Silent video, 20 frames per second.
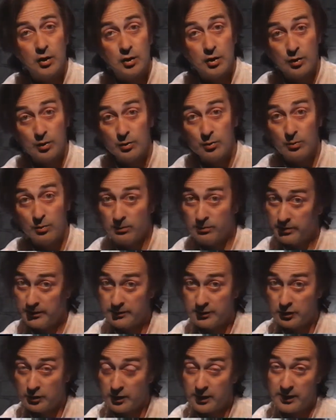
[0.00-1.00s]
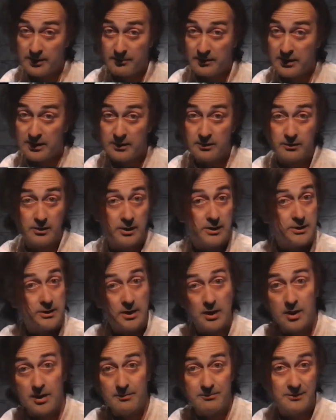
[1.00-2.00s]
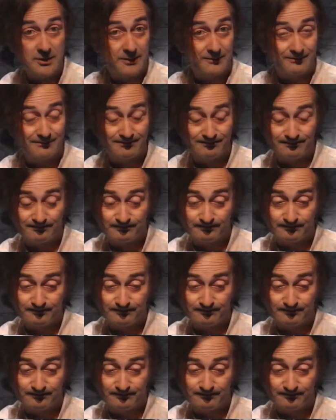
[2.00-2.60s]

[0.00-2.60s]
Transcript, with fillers: you will betray me three times.